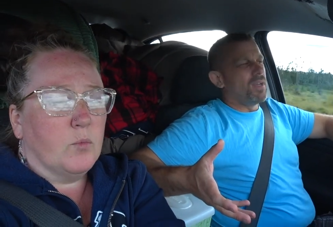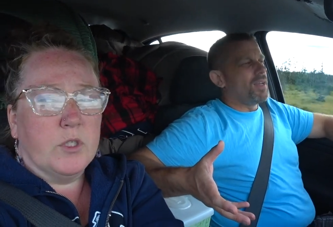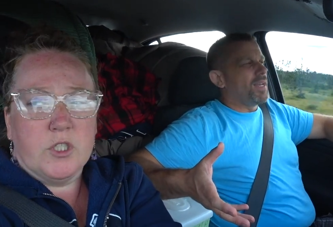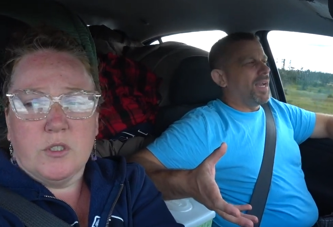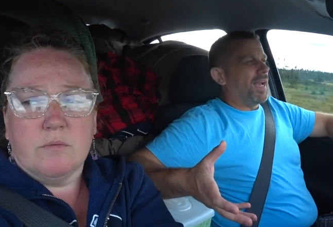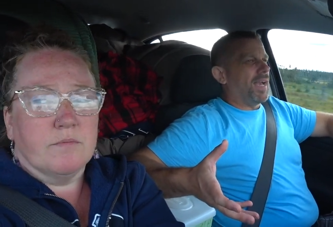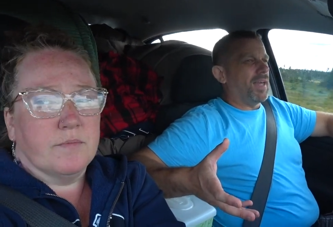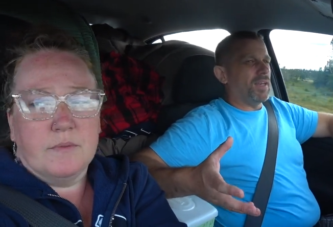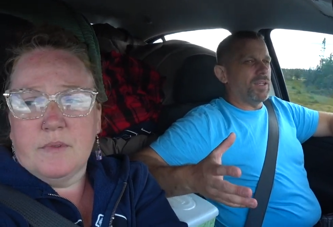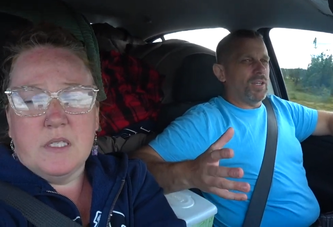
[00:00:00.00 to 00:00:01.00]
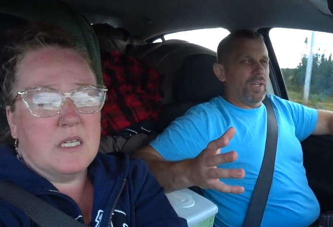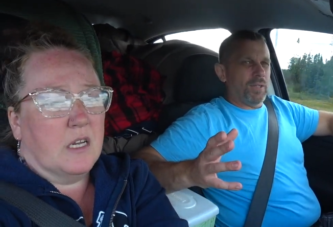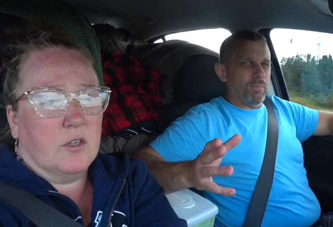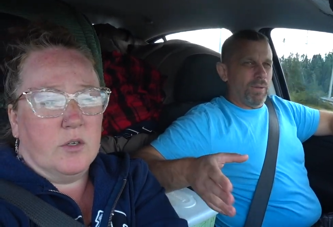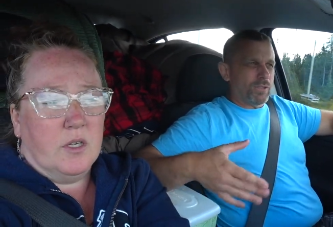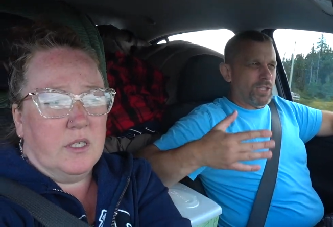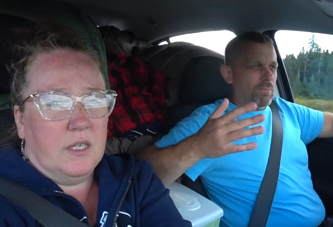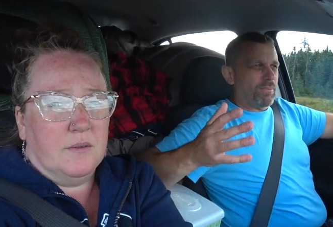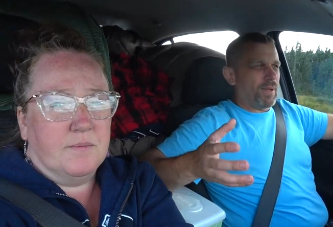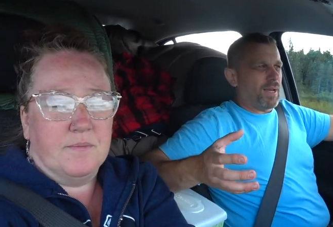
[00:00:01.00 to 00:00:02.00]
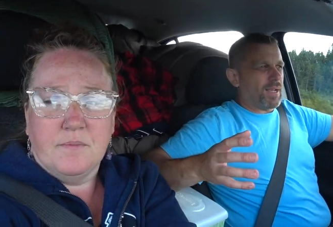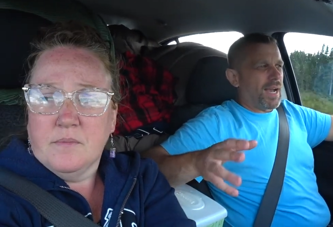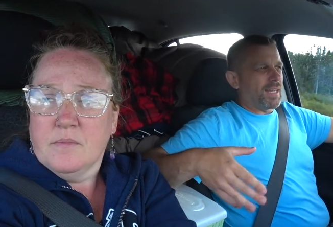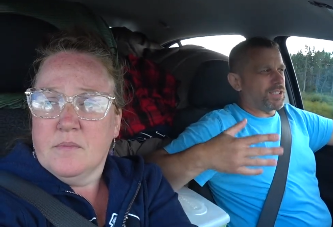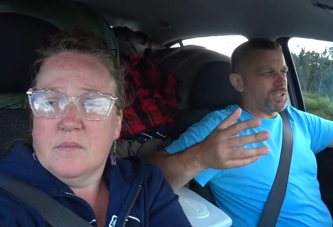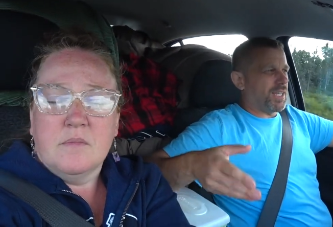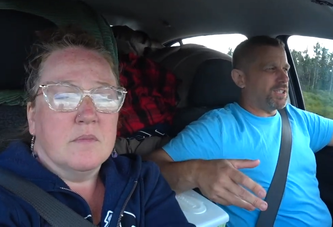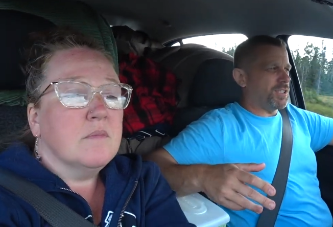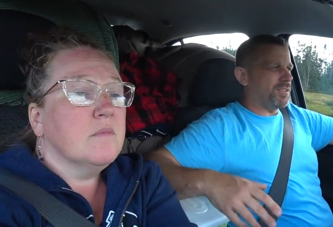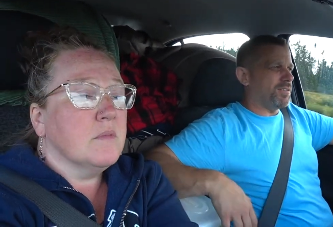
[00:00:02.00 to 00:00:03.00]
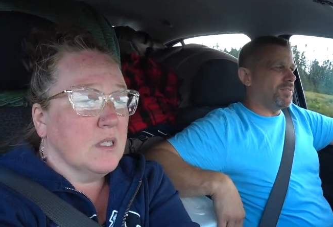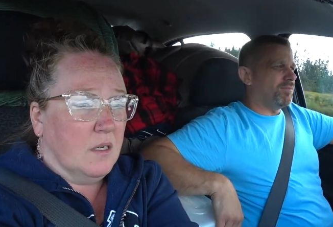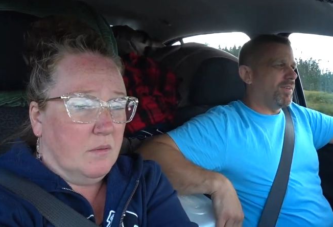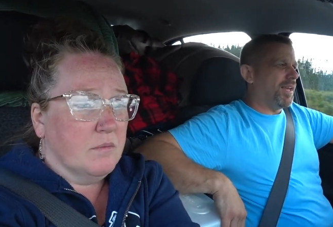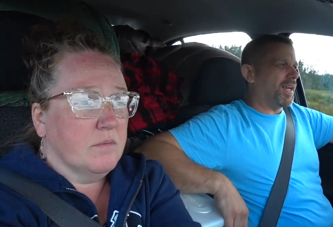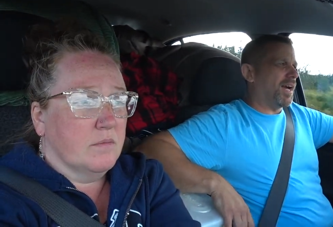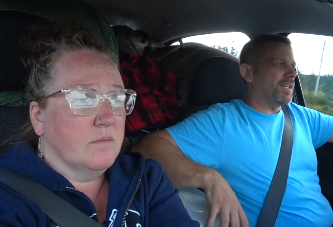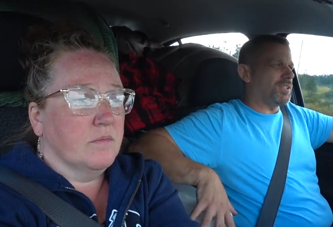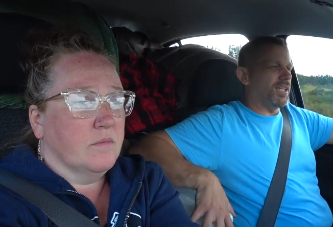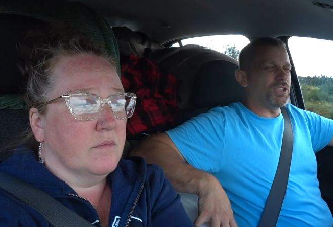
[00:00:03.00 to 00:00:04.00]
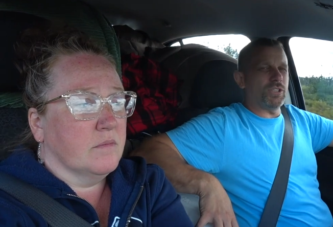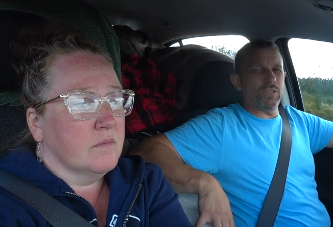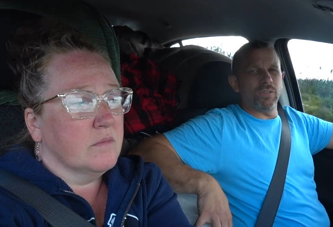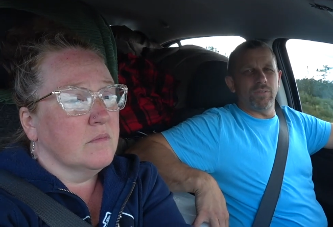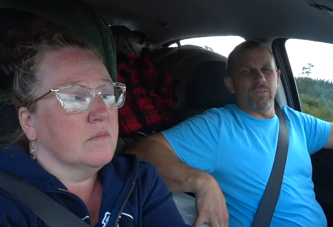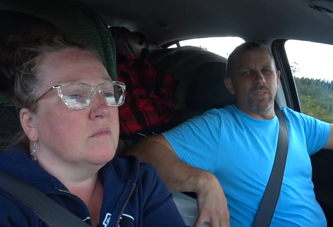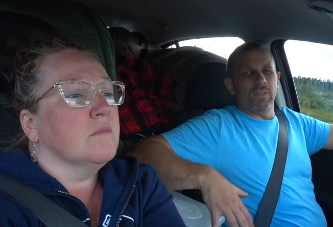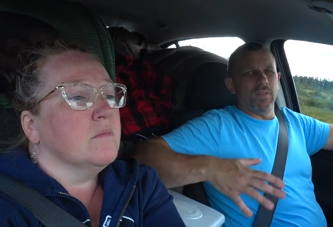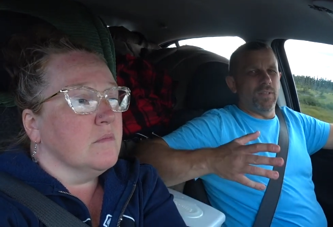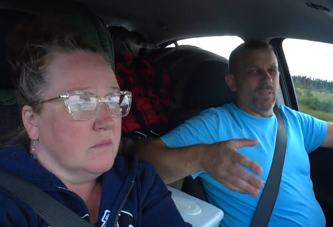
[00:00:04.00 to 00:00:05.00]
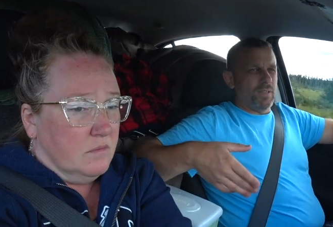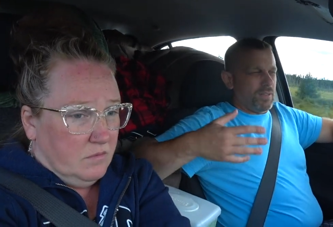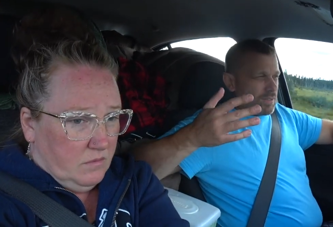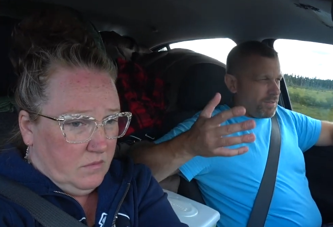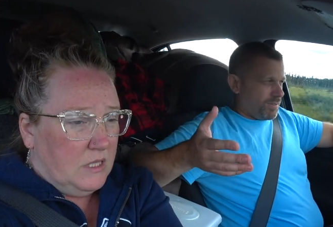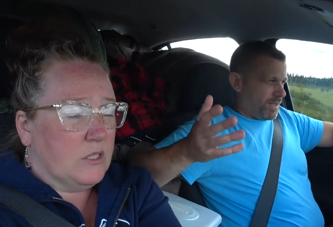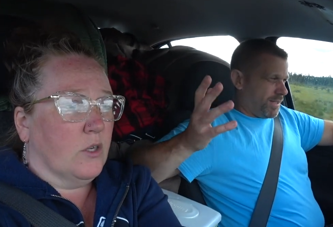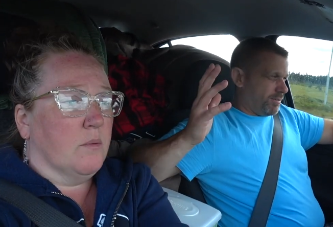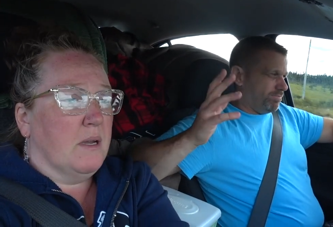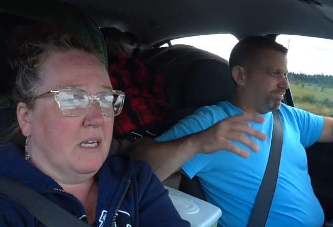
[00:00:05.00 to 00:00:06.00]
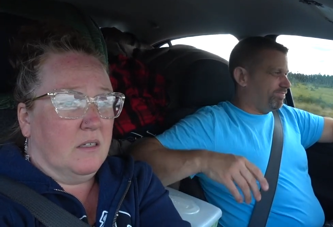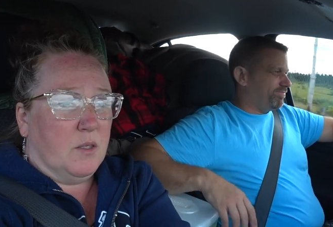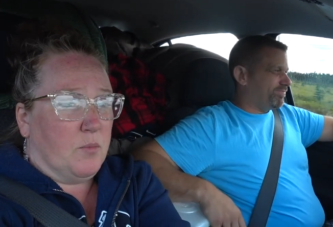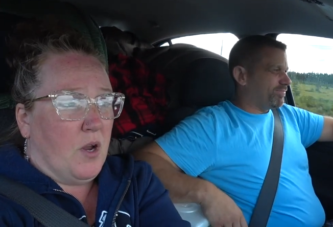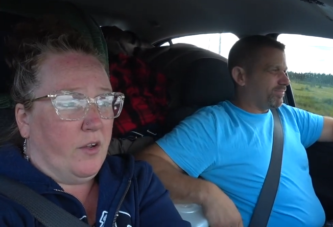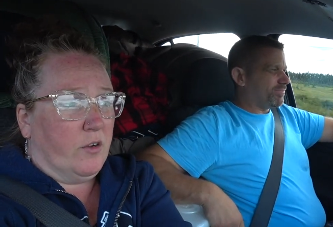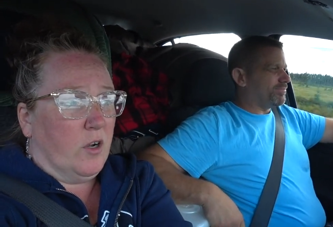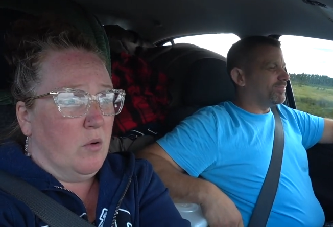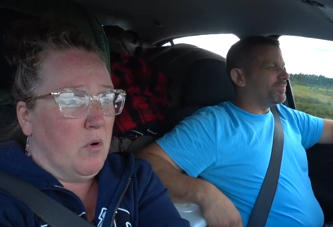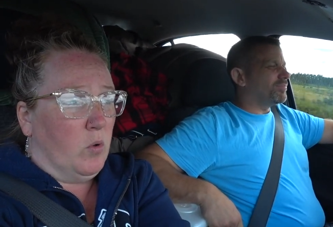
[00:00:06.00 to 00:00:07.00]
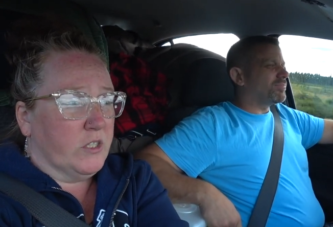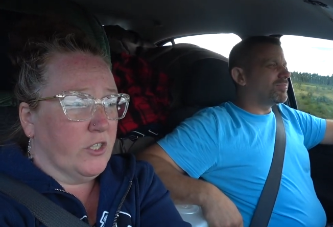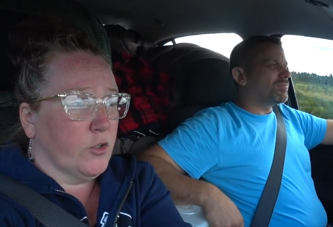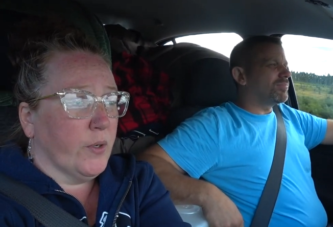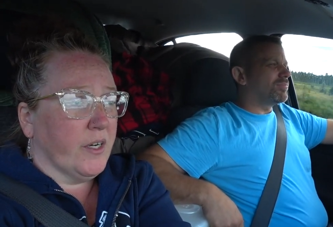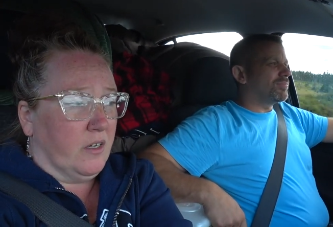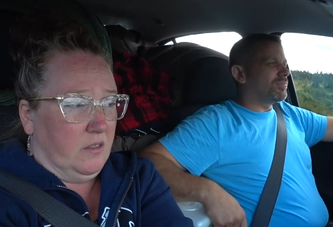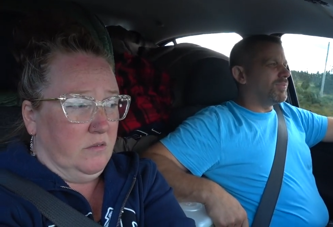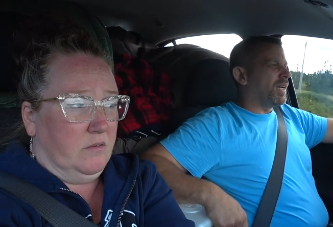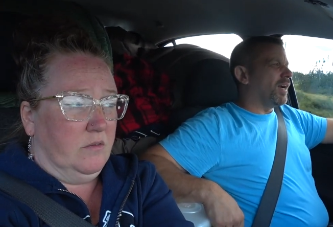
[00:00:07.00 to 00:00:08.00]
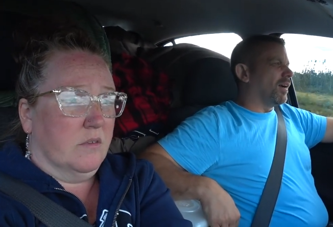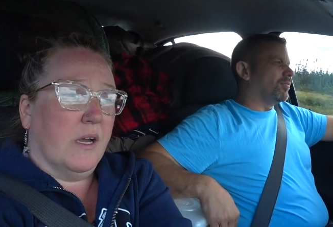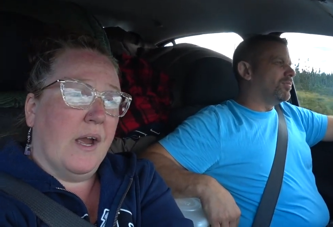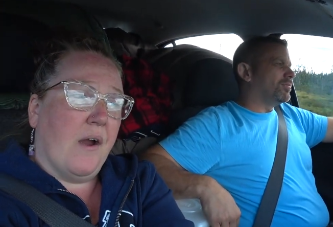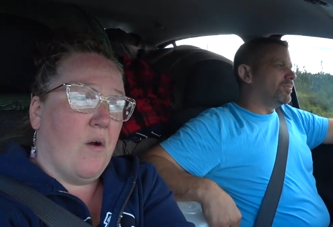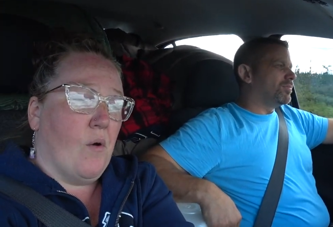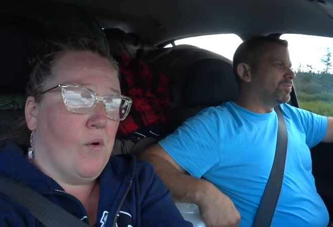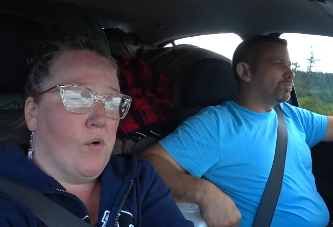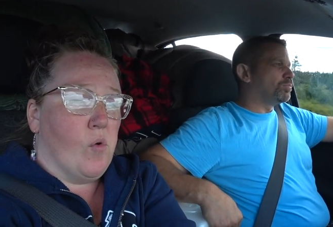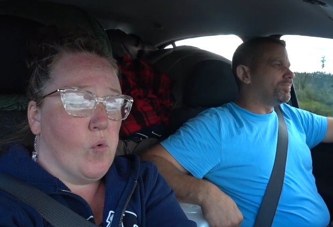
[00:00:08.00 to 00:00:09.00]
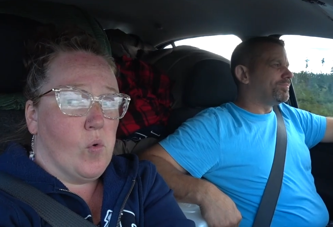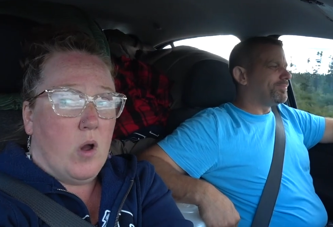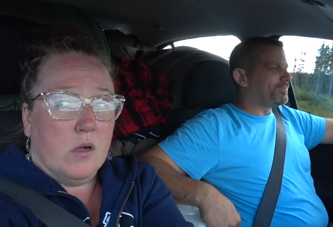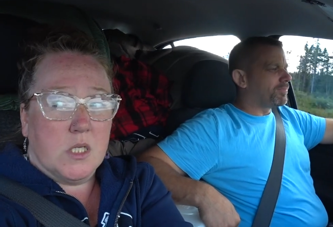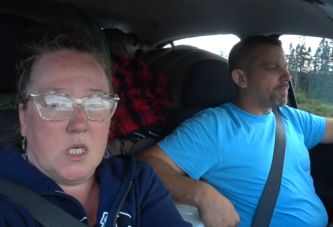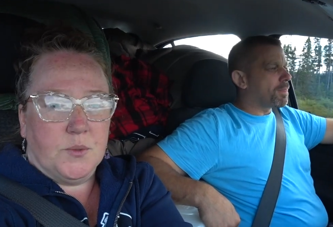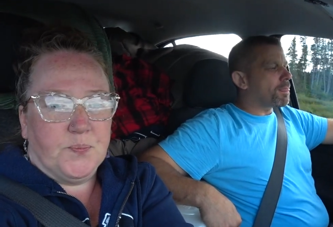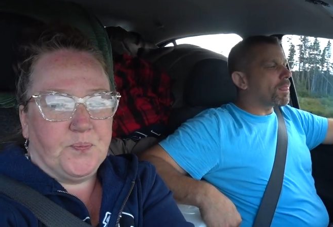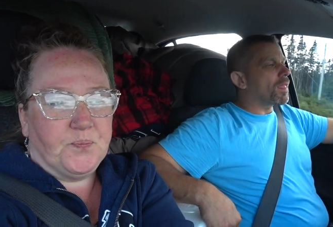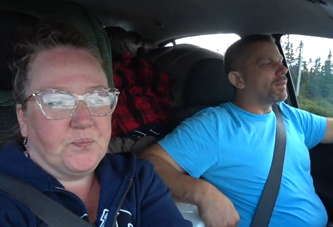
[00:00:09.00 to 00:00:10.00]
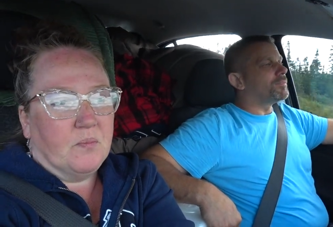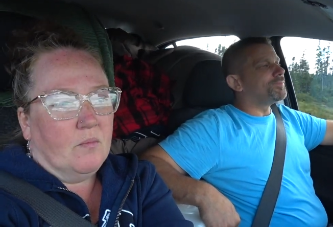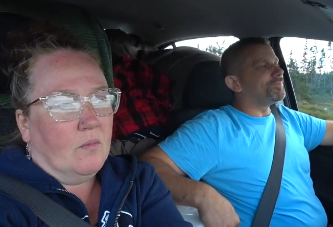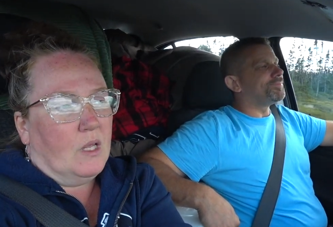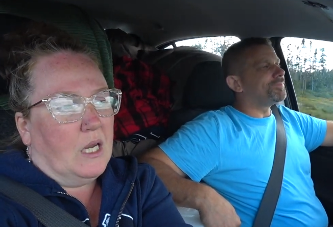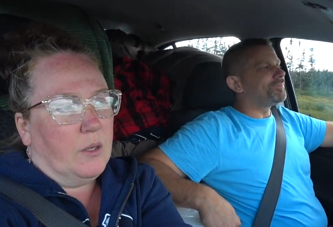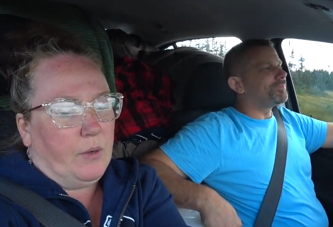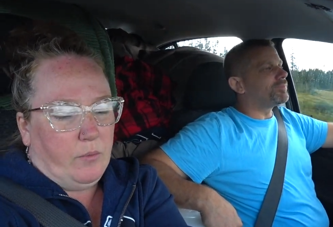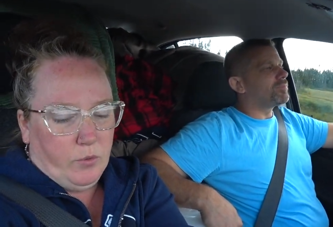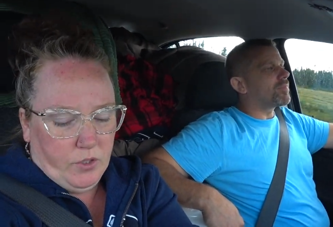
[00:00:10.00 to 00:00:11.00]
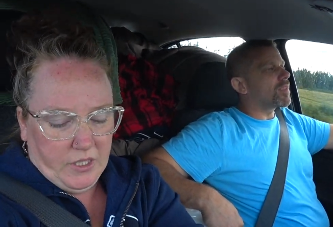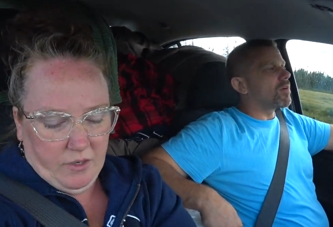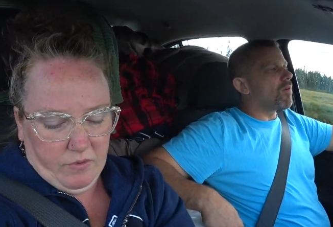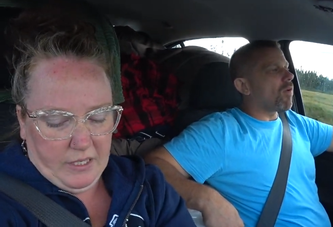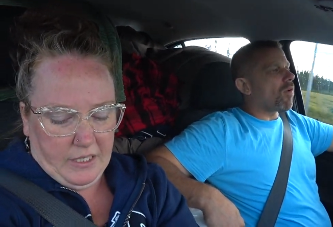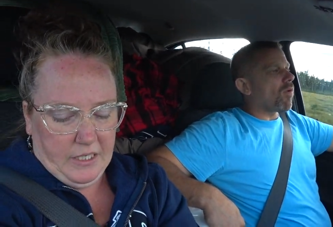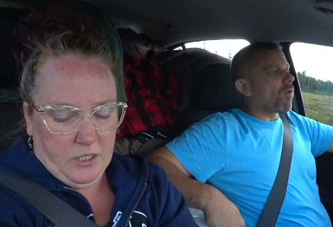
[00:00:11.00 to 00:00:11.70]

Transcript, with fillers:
Speaker 1: which and is not it builds up uh, condensation. Yeah, and the condensation it's right. going to
Speaker 2: make the product go moldier quicker. Yeah. Yeah. So, anyway, we're going to get ready to get